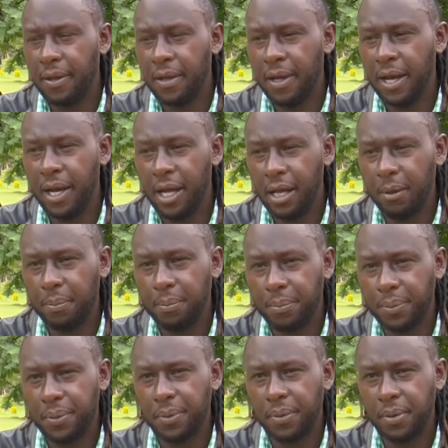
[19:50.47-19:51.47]
help
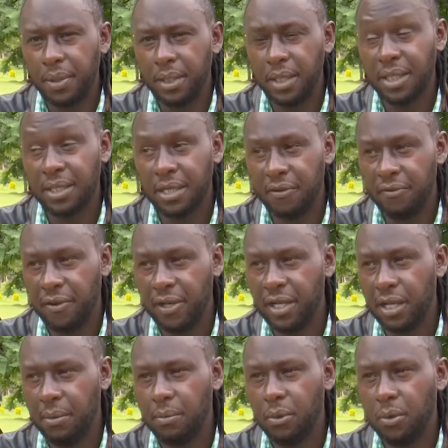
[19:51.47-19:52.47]
is
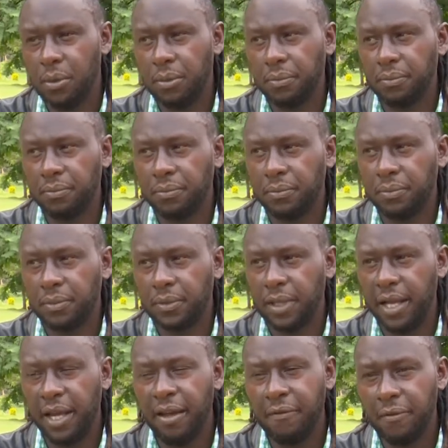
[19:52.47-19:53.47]
available
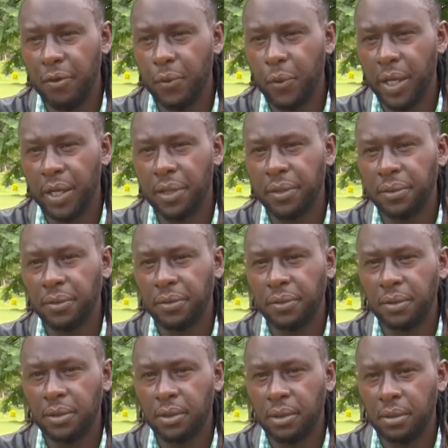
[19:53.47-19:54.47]
everywhere,
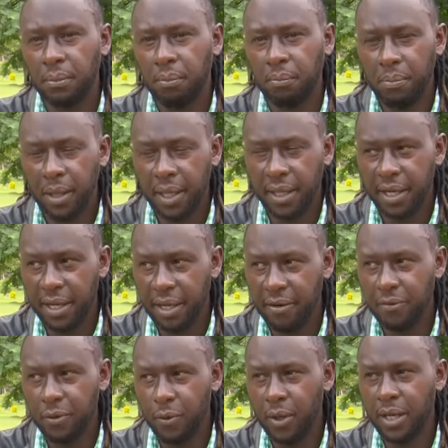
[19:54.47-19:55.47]
but
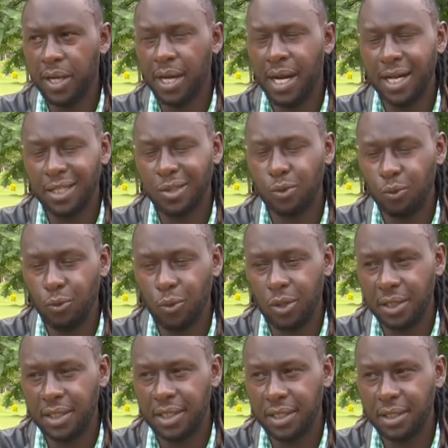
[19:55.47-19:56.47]
everyone has to
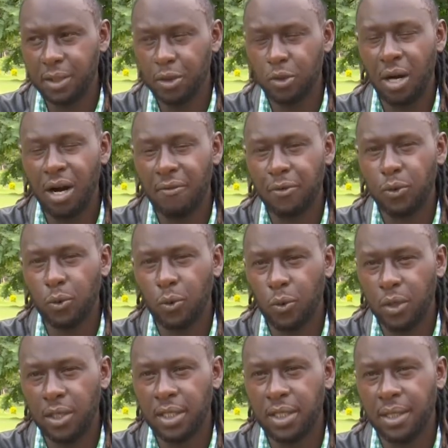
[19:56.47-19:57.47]
want it. You have to
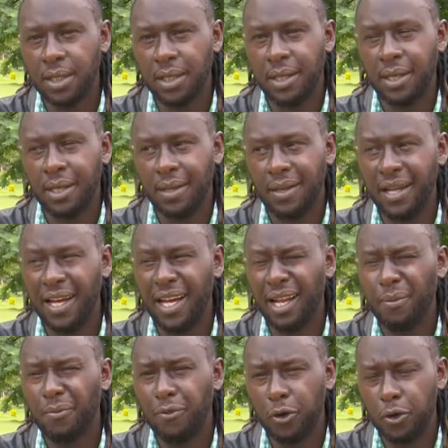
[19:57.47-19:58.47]
want the
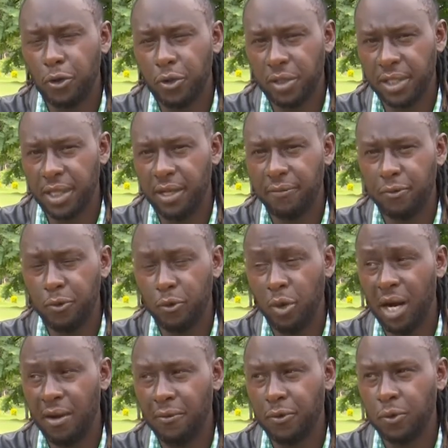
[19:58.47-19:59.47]
help for yourself. You
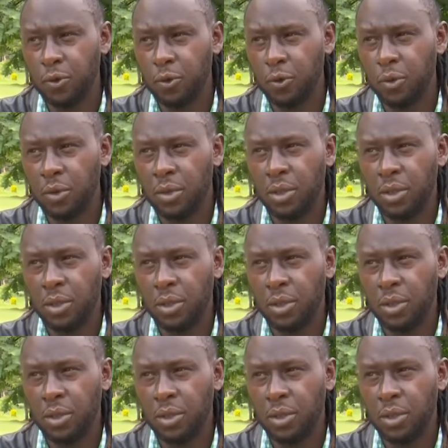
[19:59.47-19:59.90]
have to